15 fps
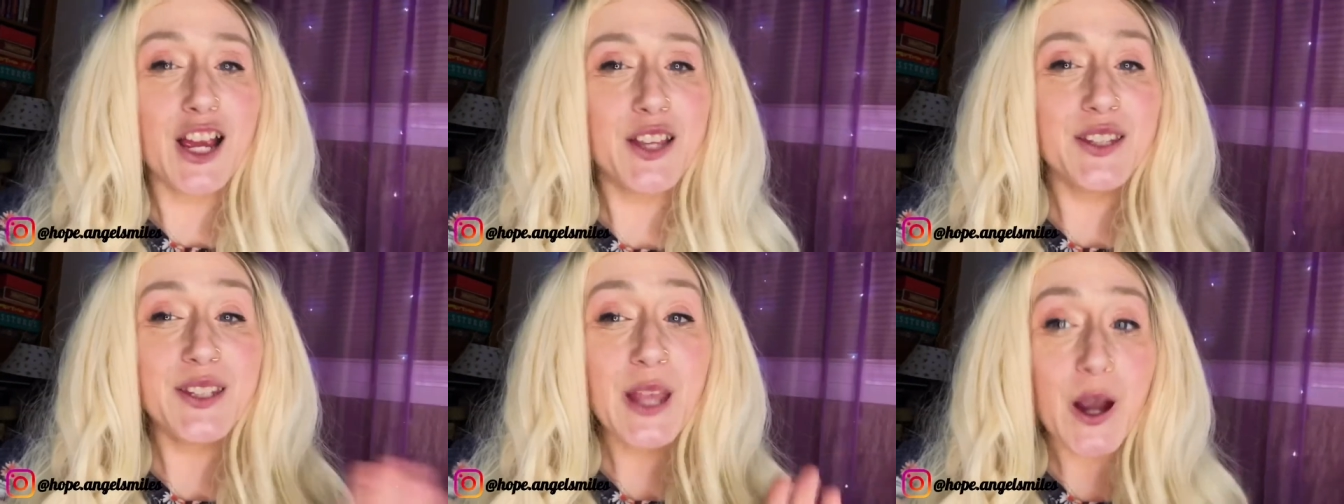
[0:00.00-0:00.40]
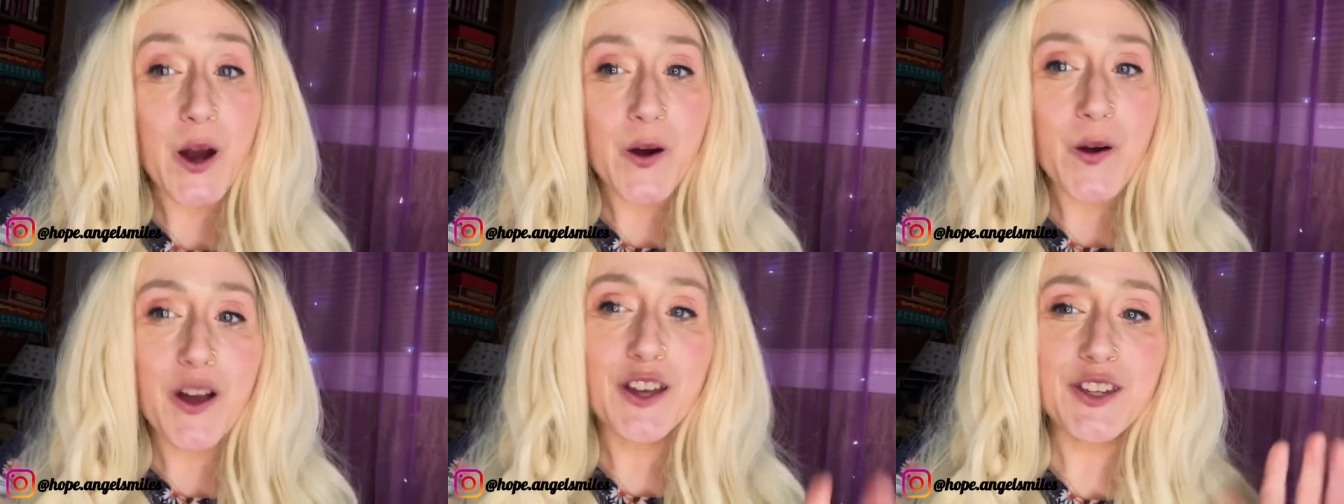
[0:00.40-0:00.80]
So
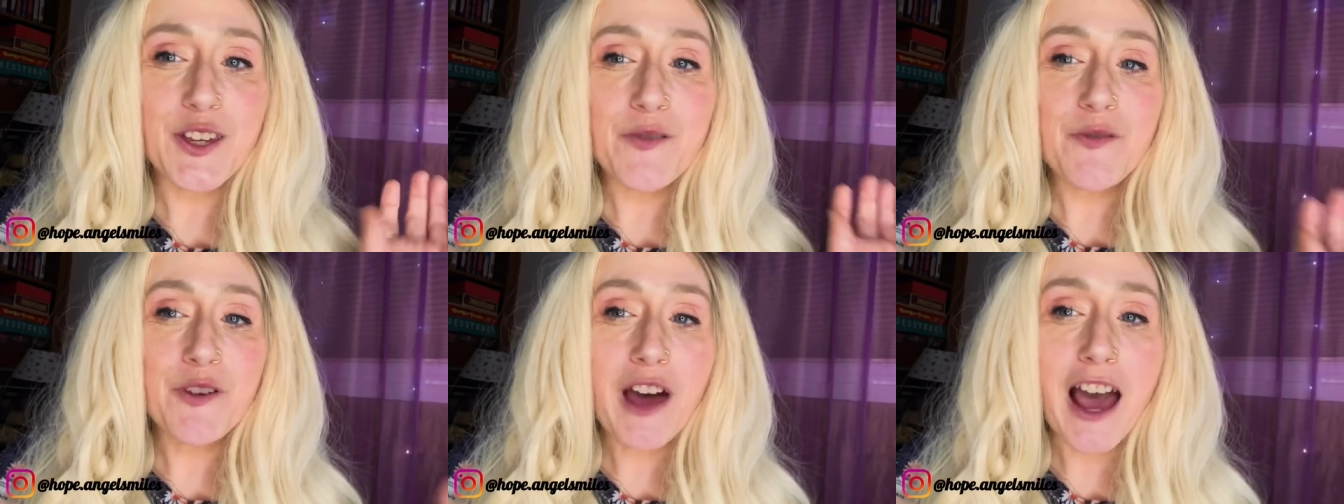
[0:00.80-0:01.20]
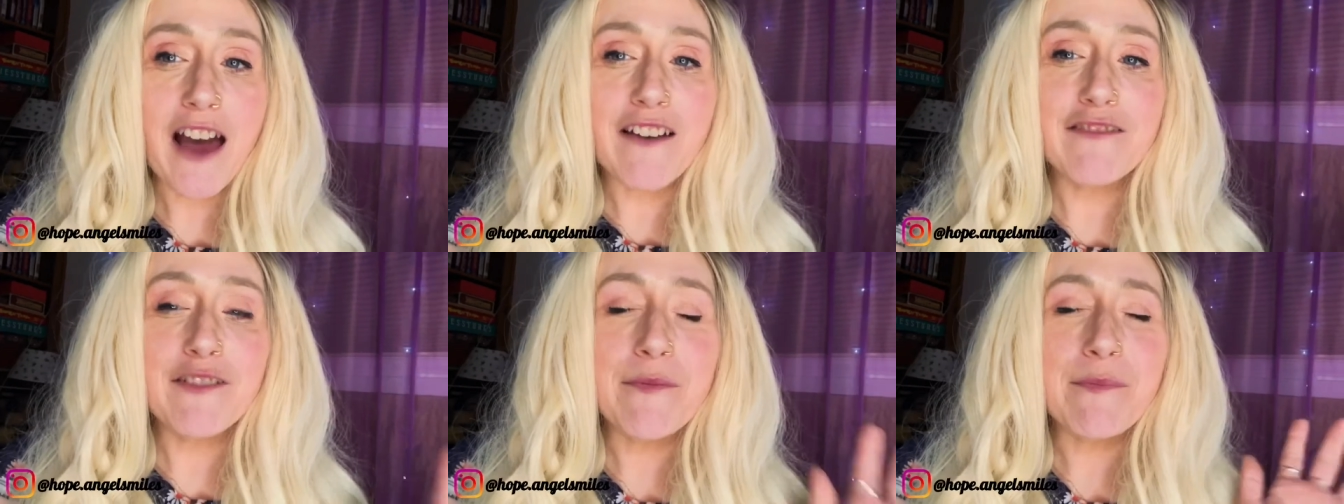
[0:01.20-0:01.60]
you will have
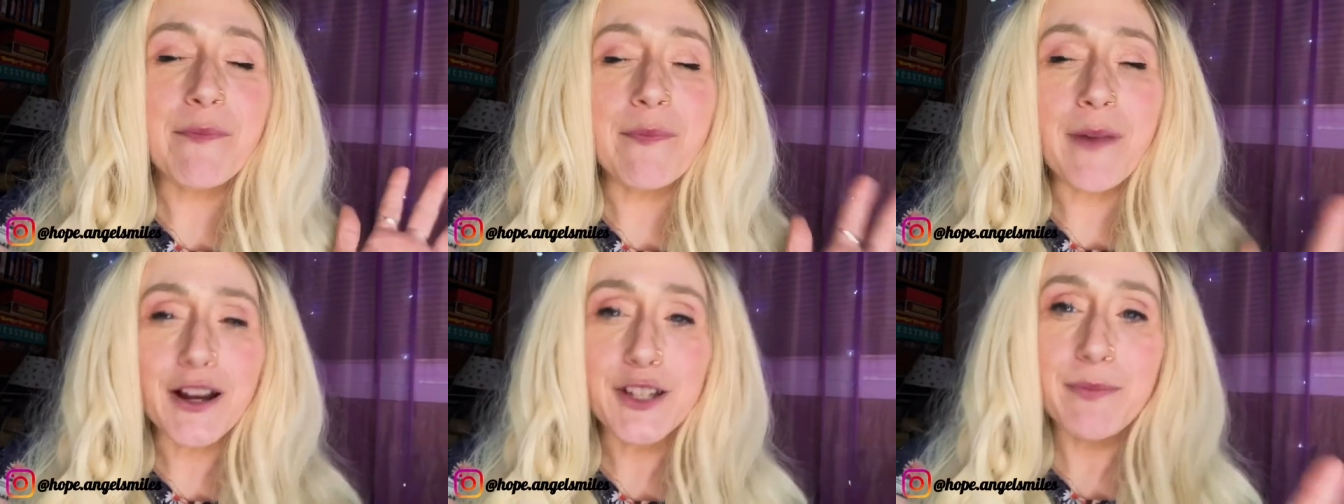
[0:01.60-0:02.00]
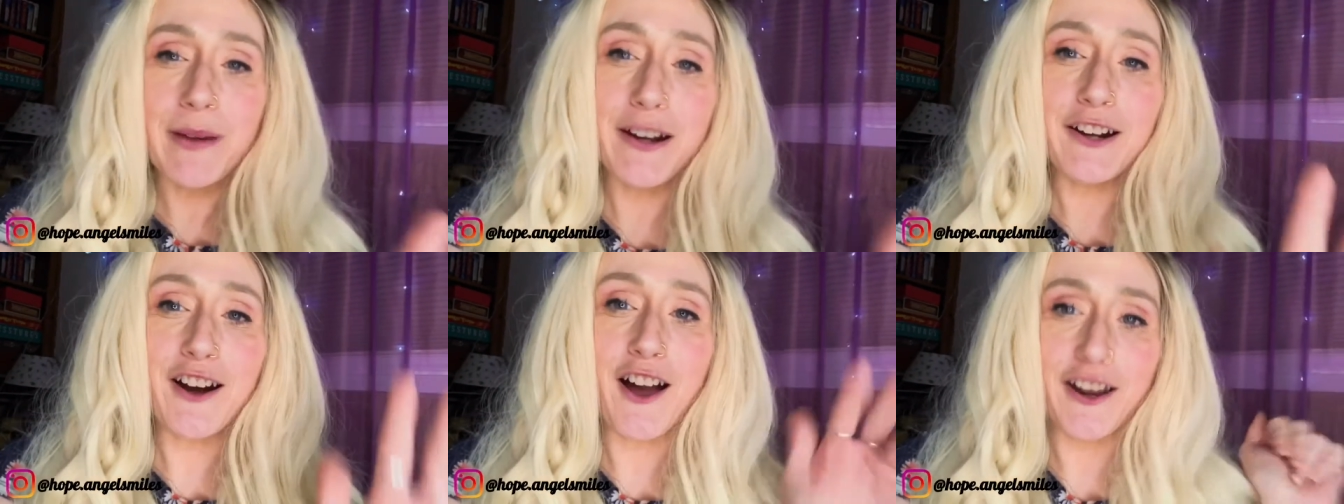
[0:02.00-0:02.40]
much better
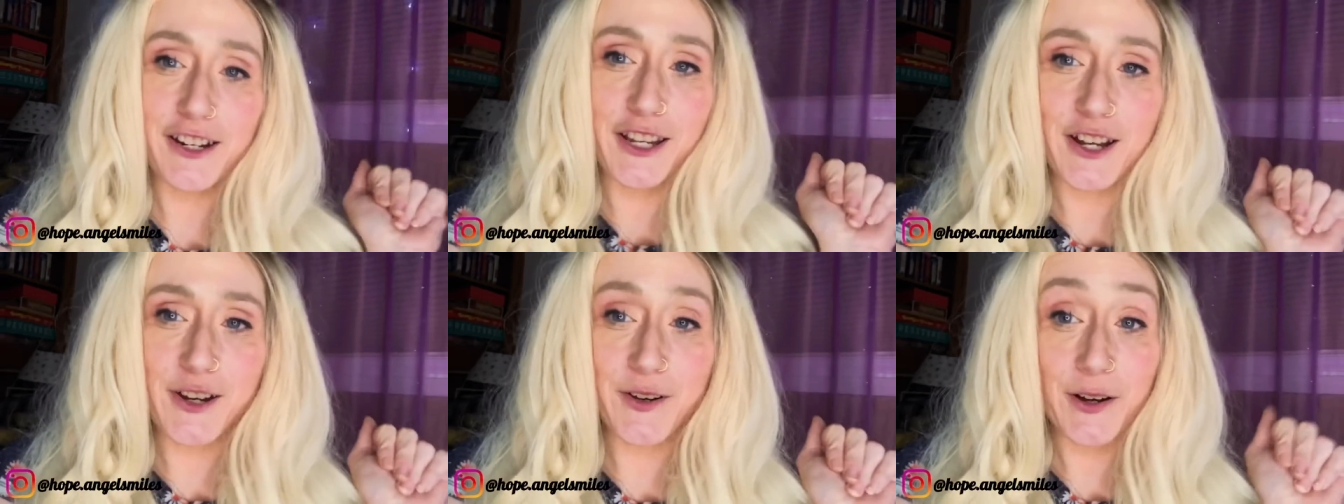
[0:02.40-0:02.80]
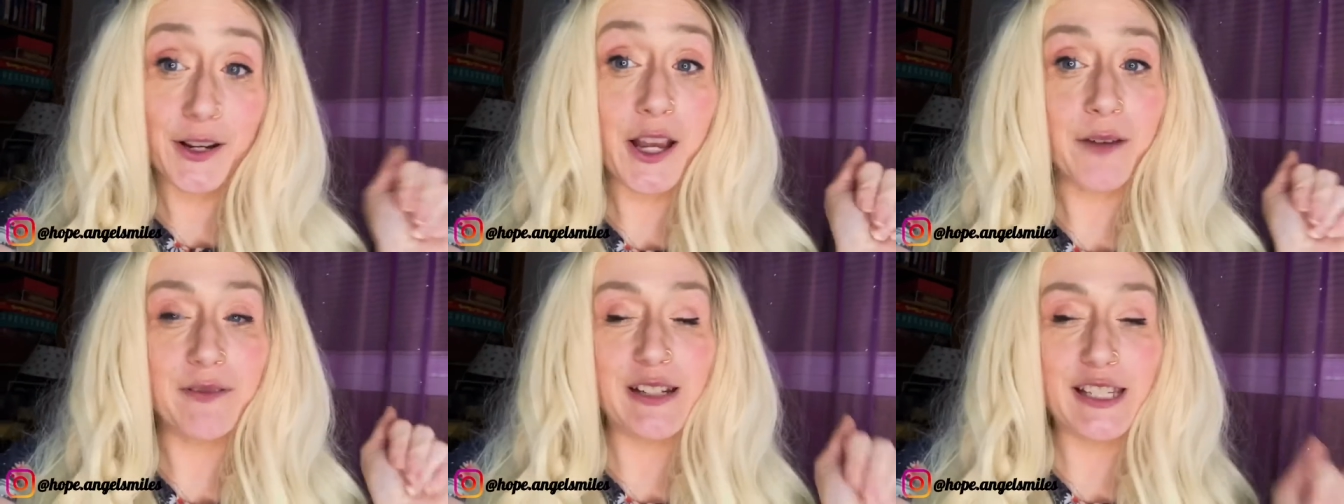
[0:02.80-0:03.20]
audio
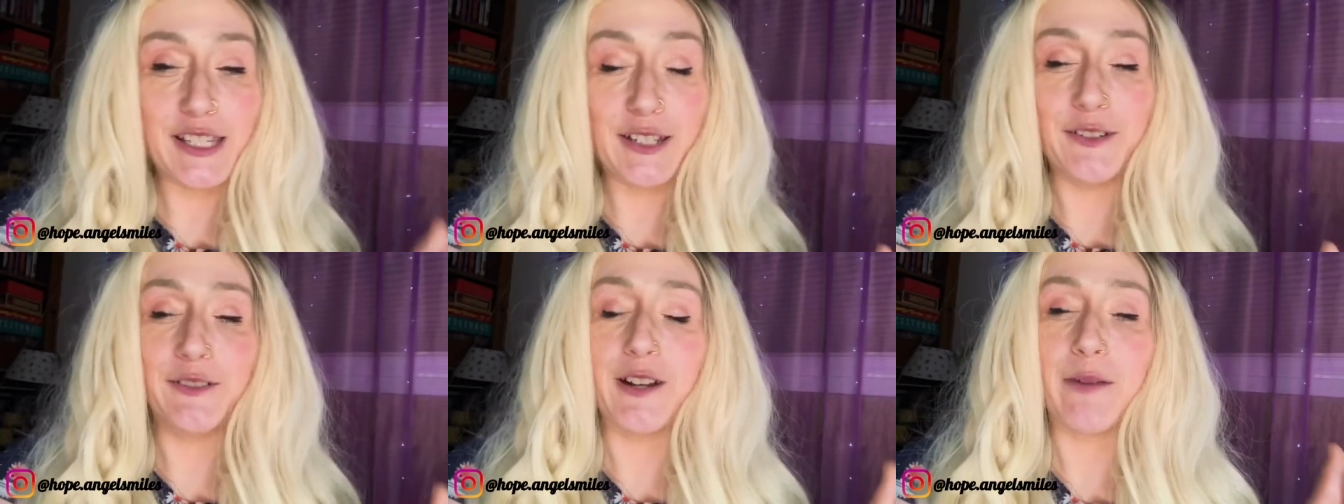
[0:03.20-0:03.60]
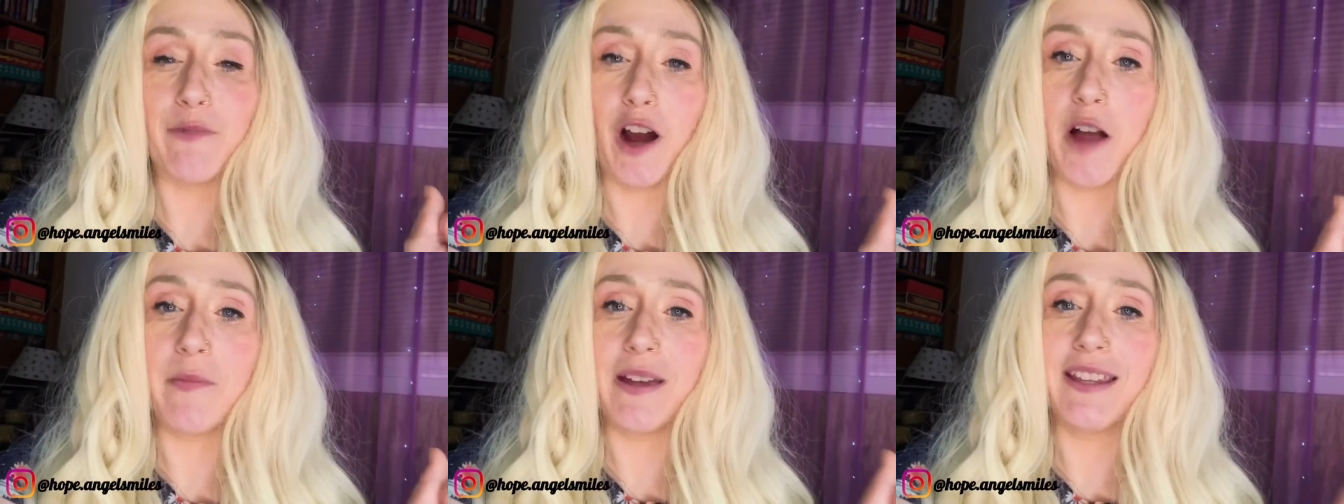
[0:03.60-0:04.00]
coming soon, I
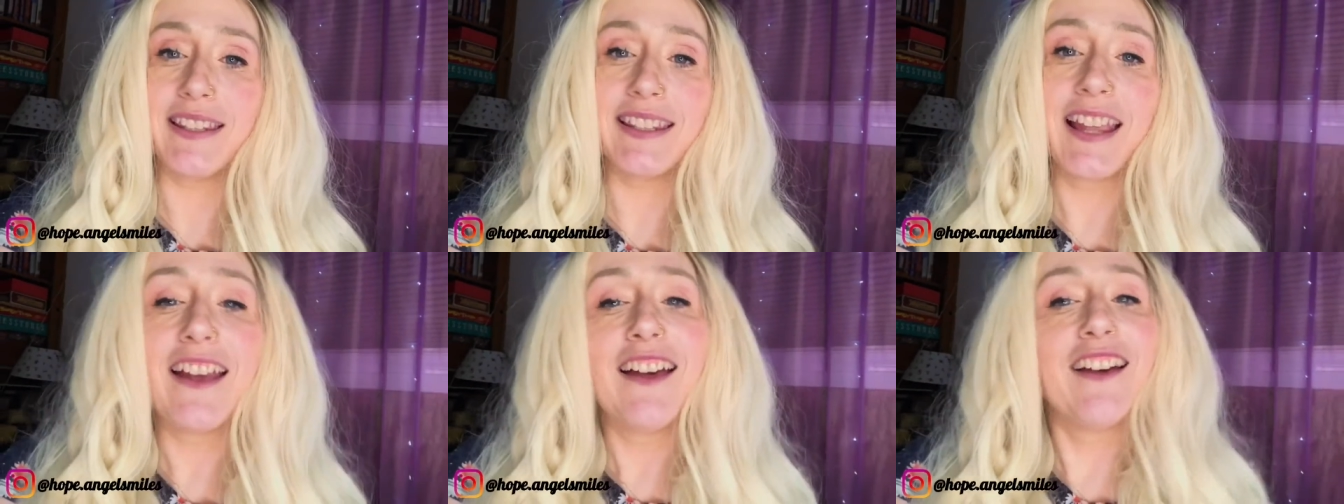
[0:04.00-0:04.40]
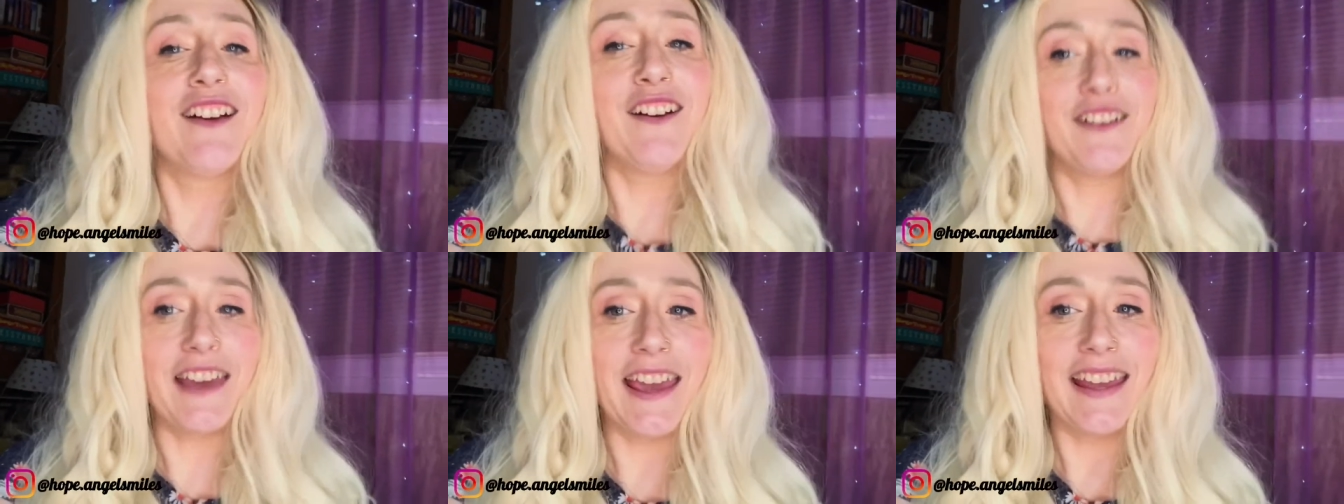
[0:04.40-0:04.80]
promise.
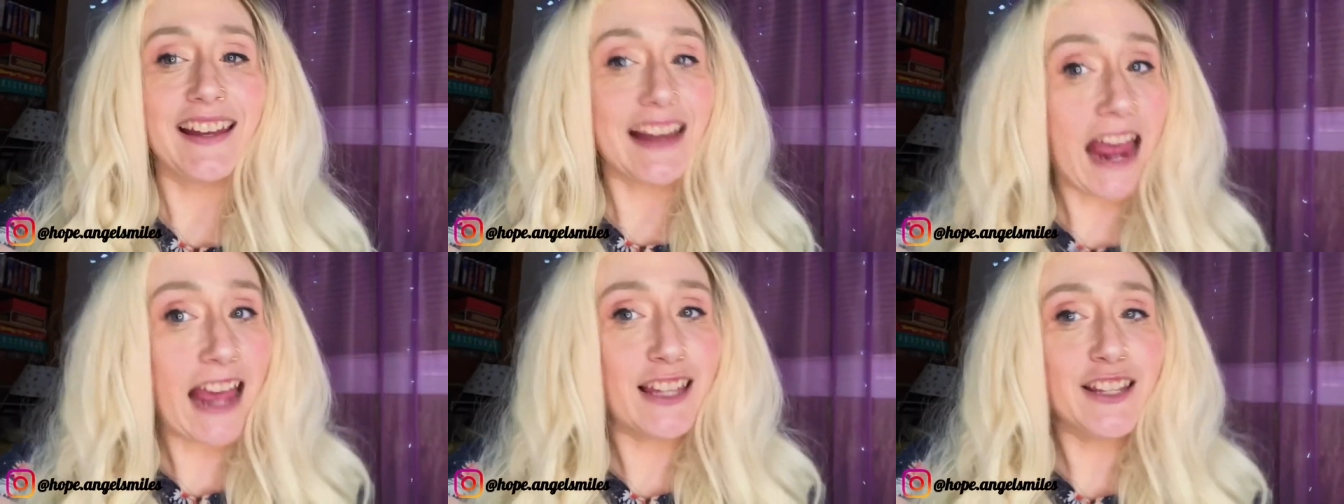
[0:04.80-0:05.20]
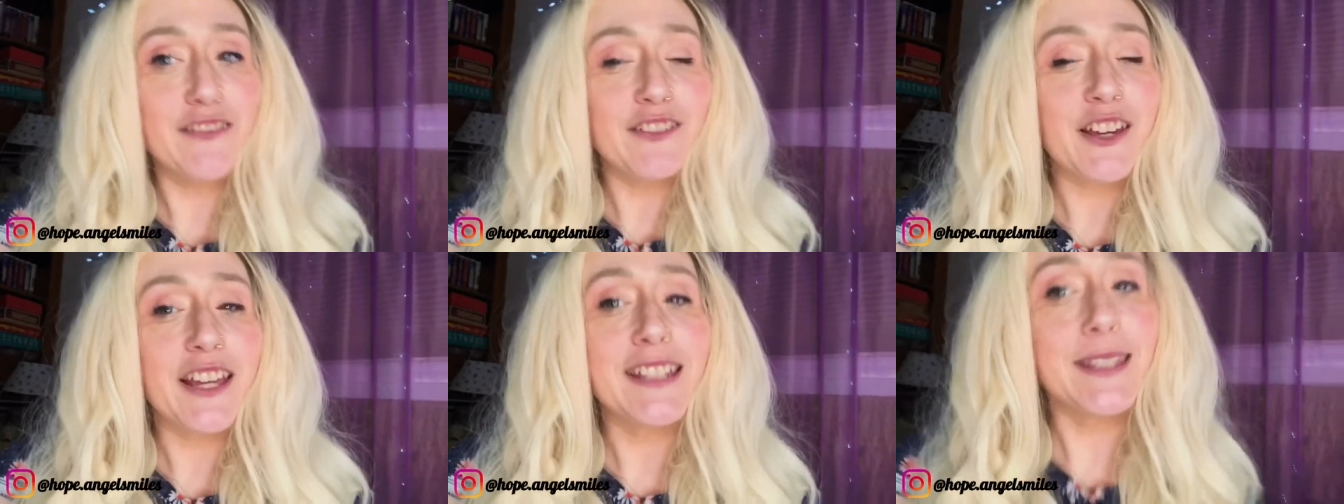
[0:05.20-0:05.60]
Okay, I love you
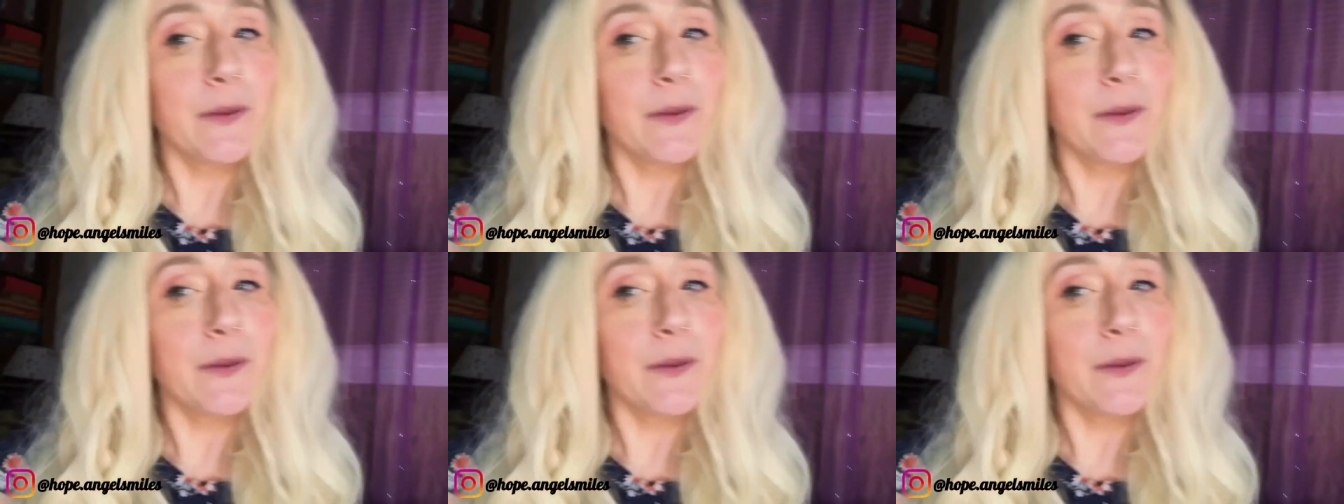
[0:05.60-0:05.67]
guys.